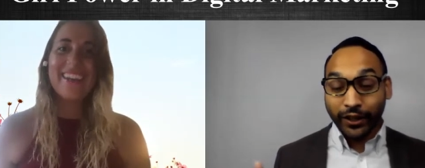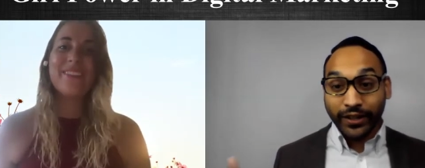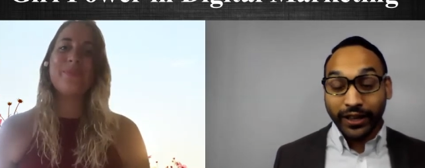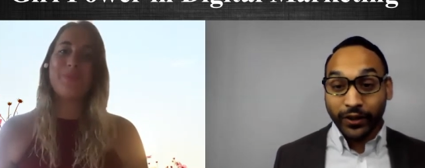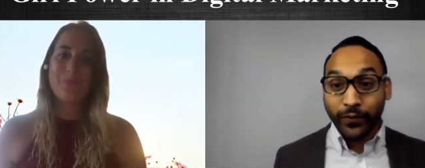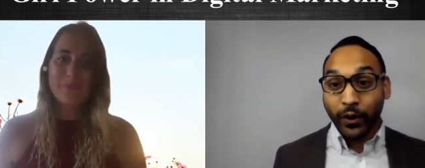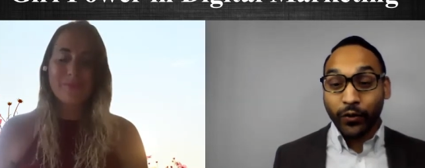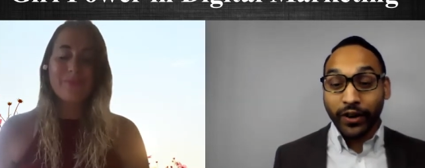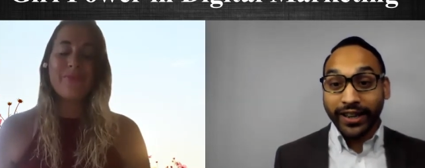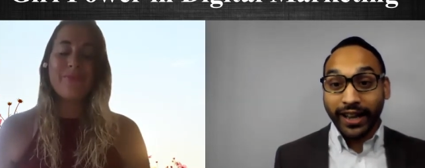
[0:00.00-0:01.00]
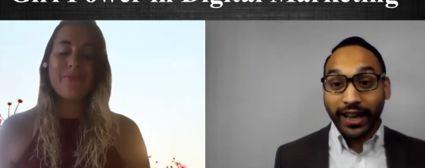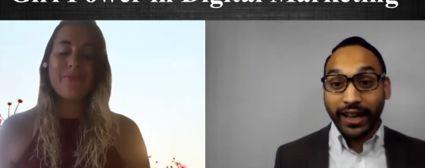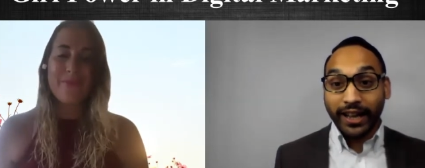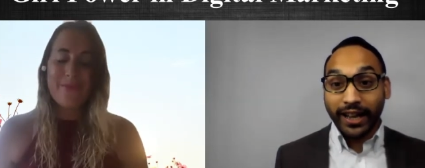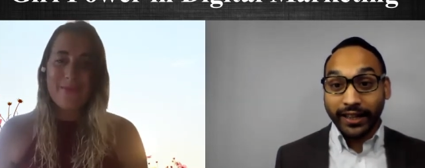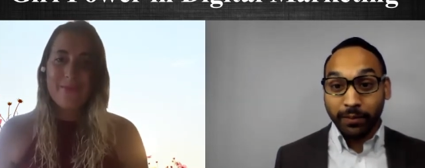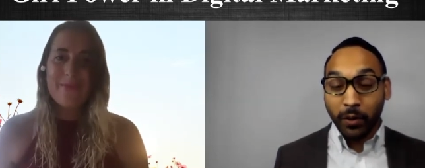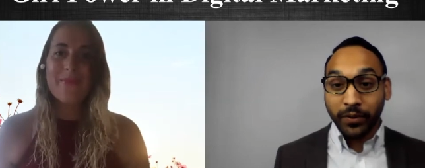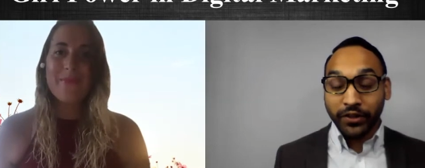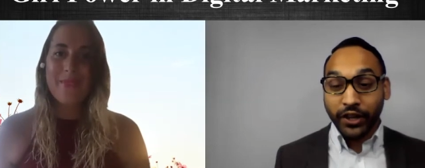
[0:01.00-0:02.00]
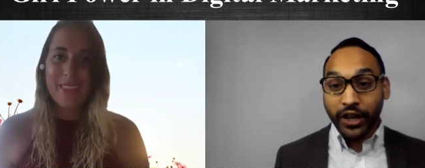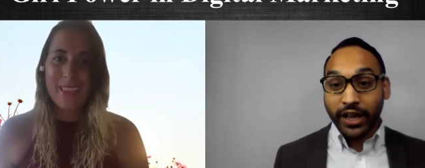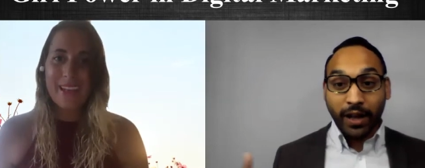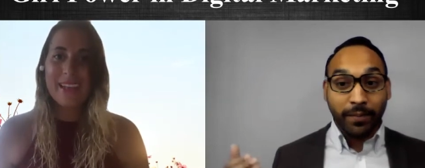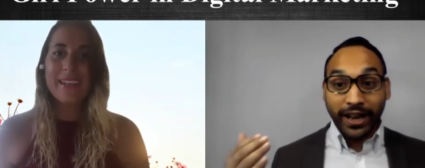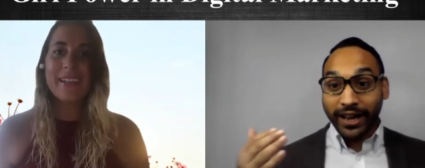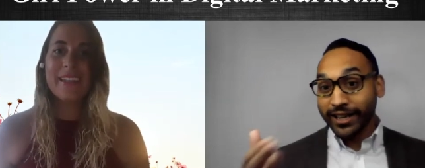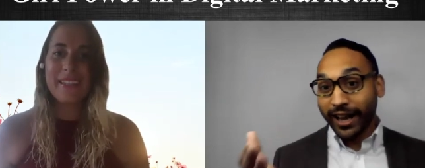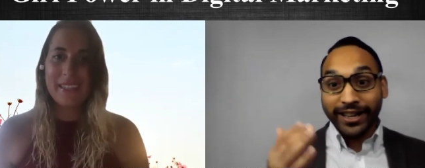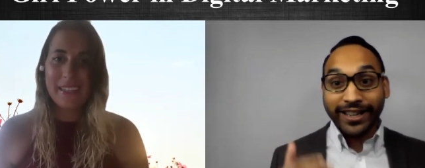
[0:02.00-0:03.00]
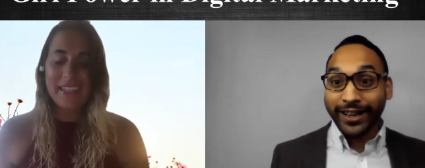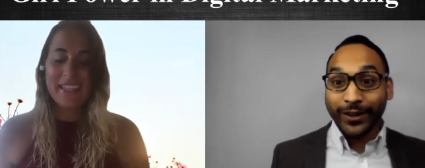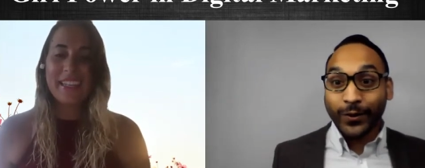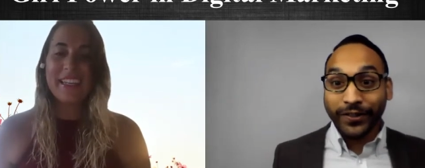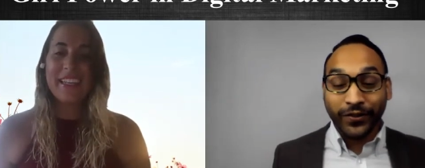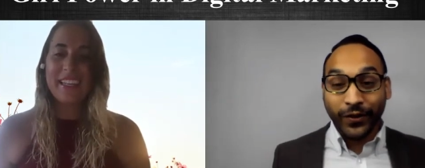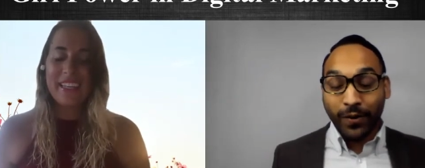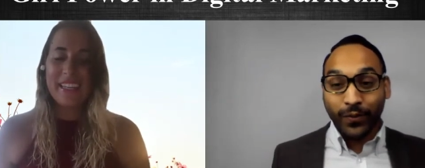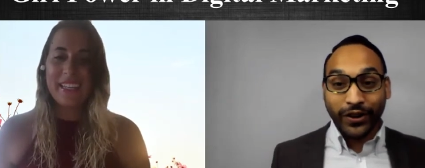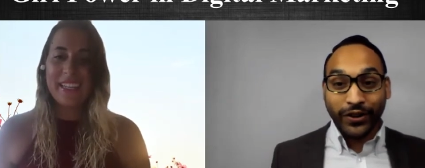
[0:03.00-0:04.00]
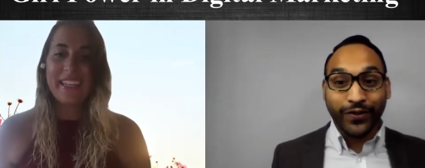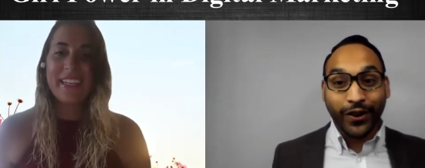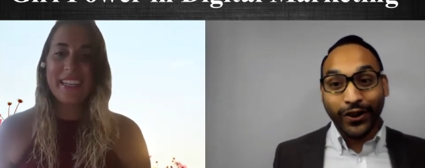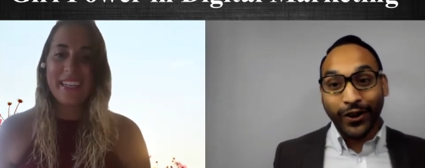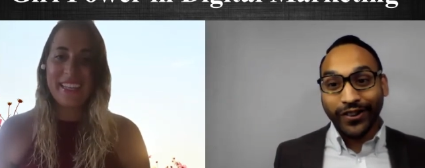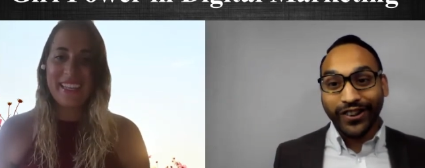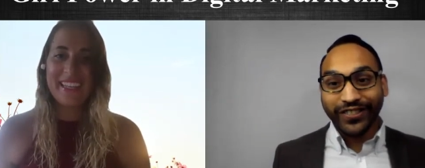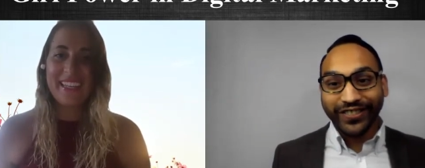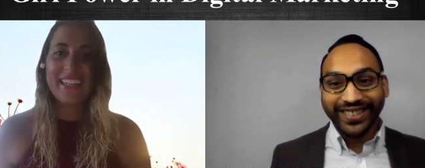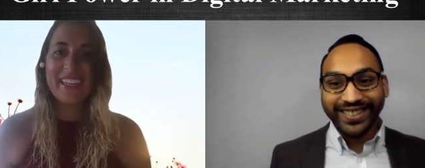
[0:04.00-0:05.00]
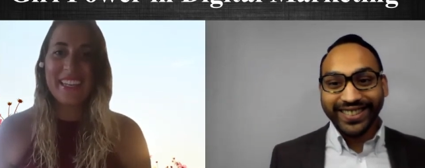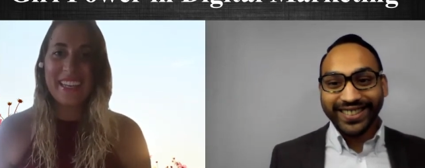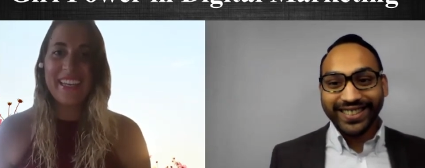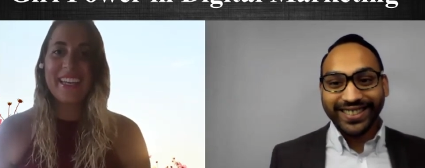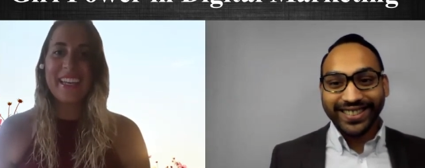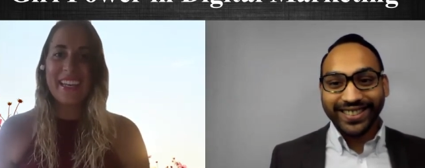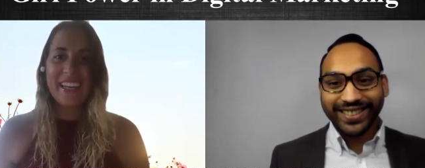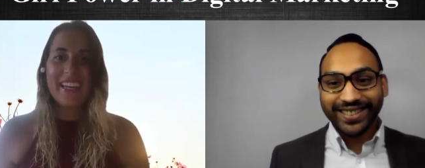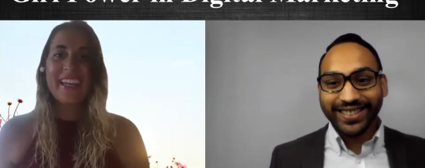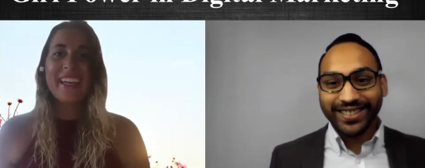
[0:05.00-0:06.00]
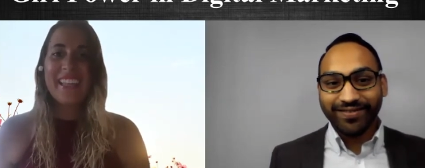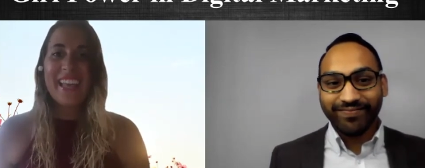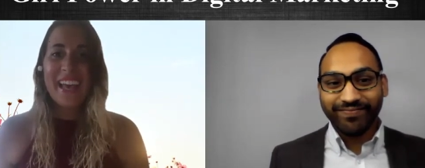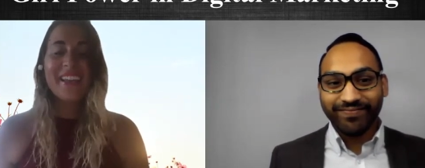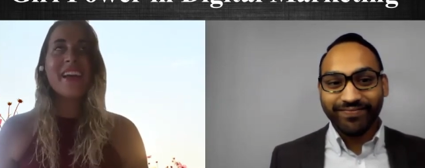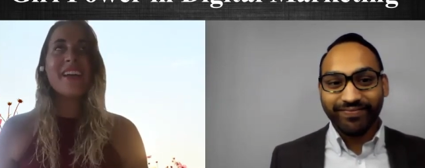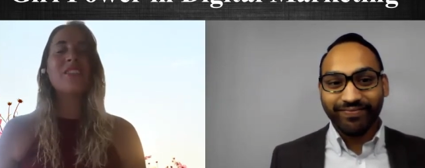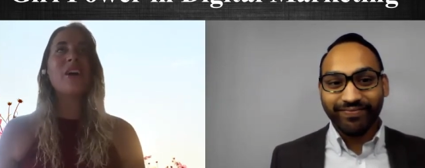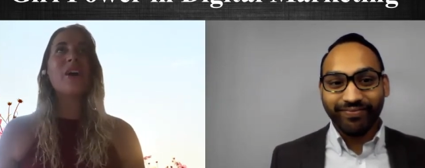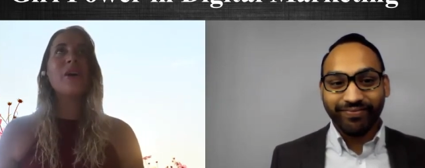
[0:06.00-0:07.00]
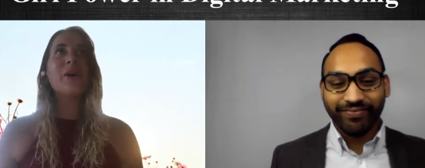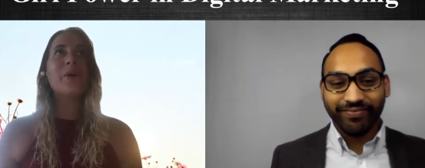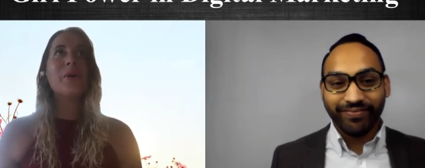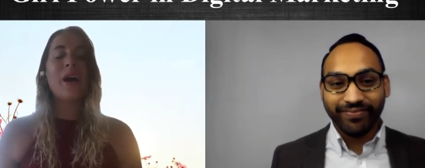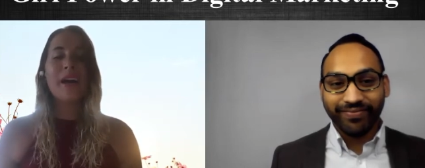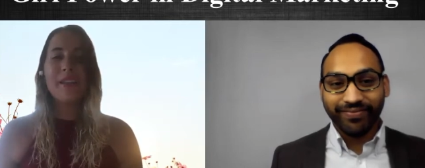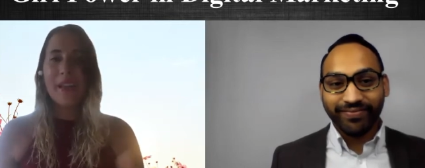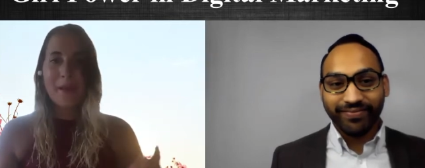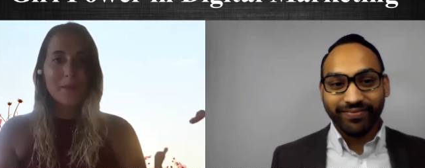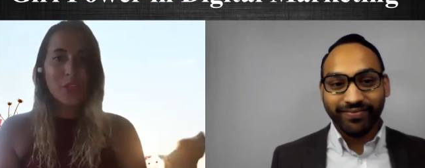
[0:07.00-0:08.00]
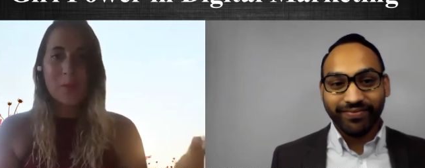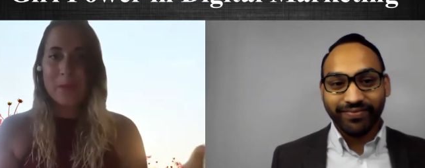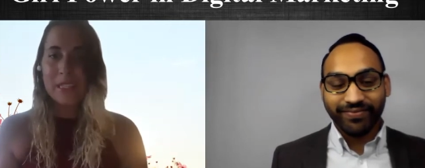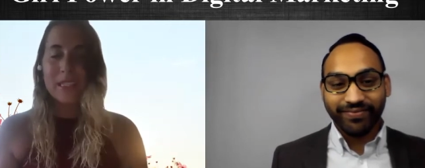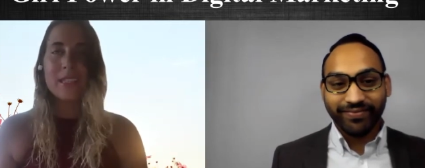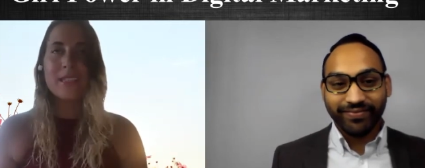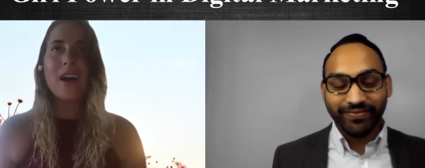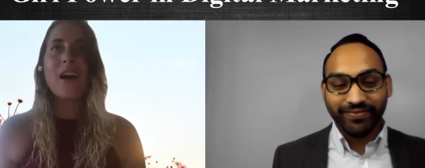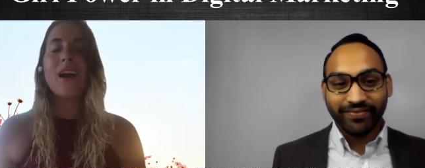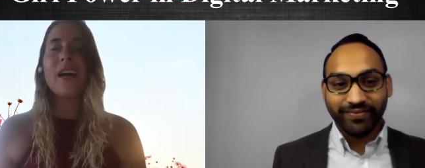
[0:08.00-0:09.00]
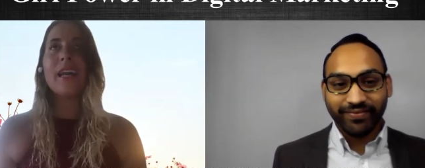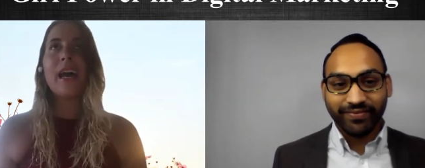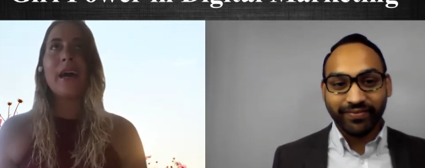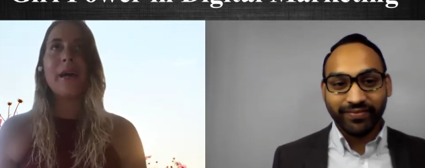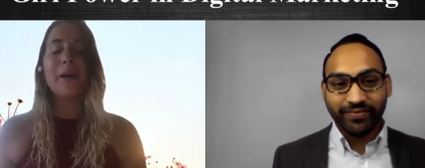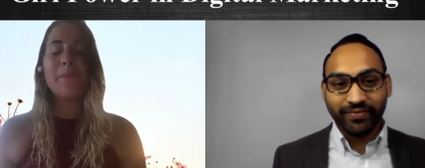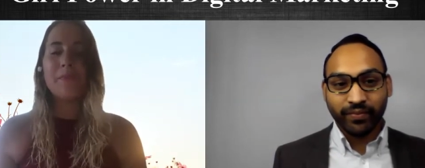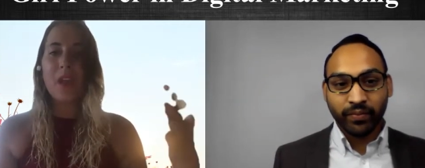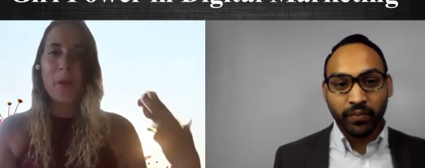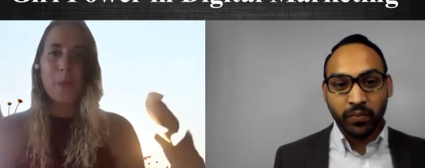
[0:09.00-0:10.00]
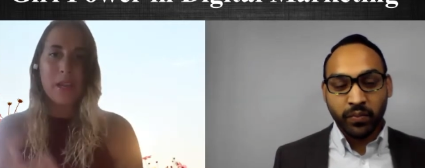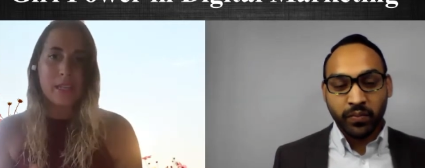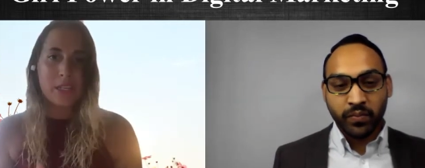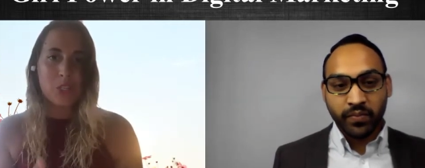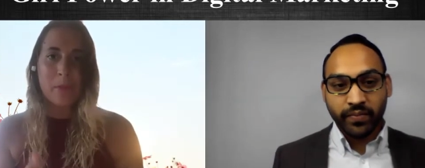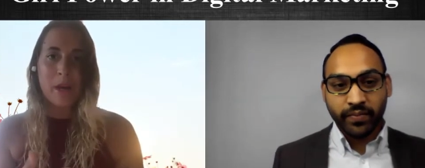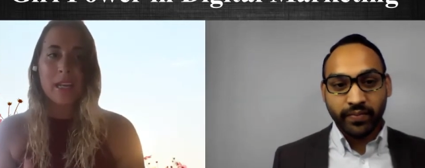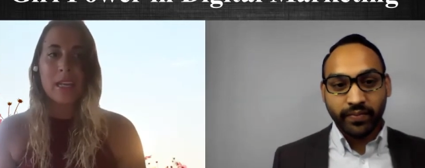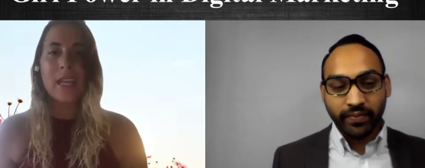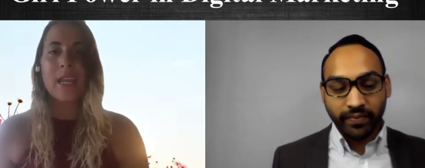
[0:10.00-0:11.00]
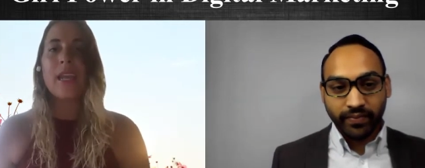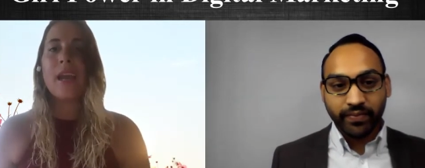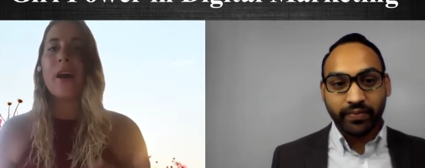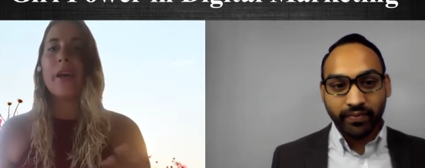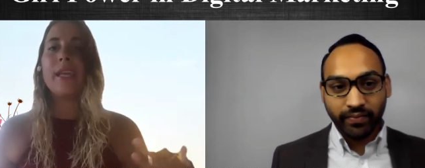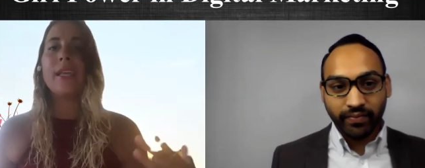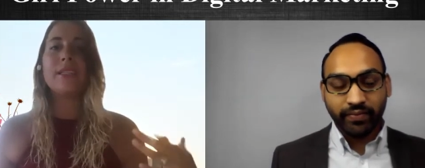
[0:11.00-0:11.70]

Speaker 1: you know, that you've got running uh, at the moment. I mean, I'll, I'll let you describe what you've got going on.
Speaker 2: Yeah, yeah. So, I yeah, two businesses. I um, I work in digital marketing. I